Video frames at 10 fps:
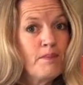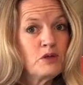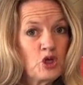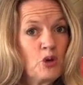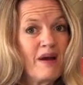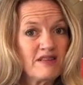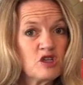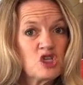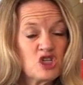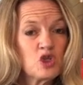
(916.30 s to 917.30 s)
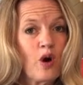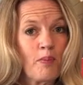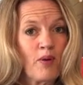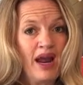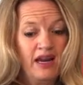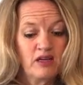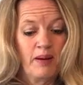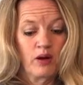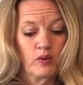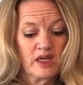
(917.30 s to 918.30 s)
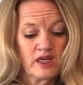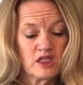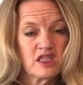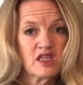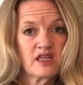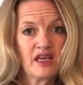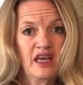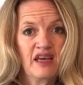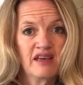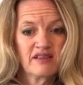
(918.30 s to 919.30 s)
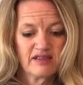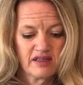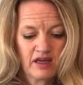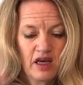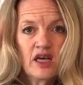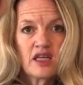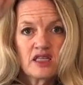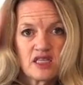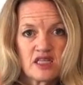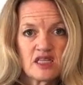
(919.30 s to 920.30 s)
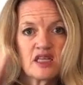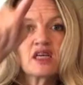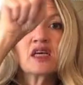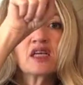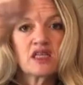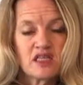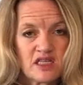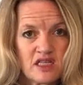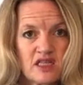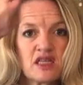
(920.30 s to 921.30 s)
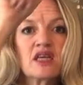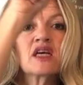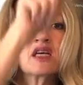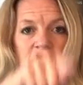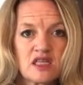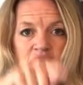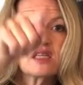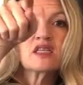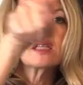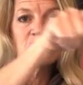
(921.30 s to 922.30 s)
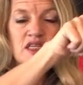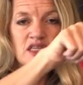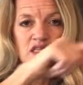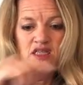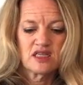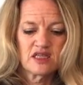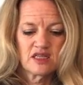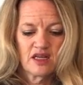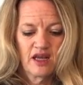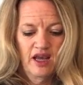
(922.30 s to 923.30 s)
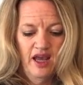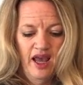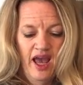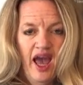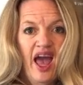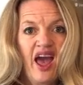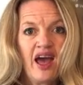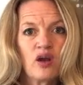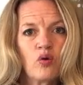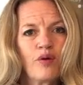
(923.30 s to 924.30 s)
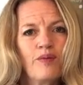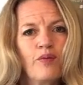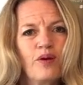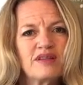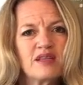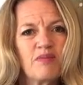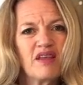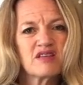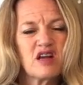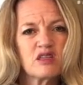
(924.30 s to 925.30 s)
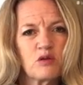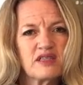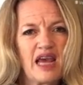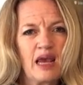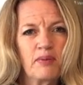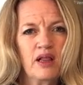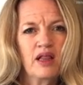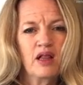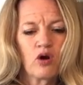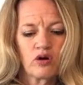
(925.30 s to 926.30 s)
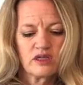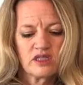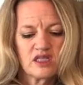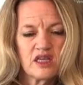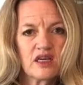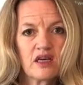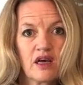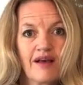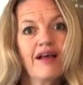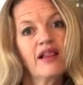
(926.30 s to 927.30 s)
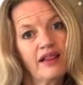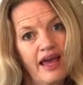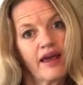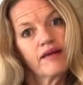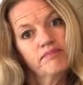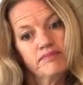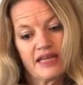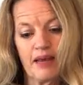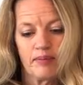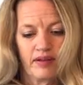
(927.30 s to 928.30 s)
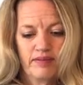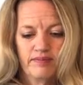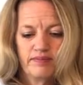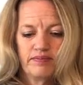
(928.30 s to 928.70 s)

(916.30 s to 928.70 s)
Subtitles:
2 messages to our brain about what a t is. T, t, t, t, t. And what's something that starts with table or t? Like table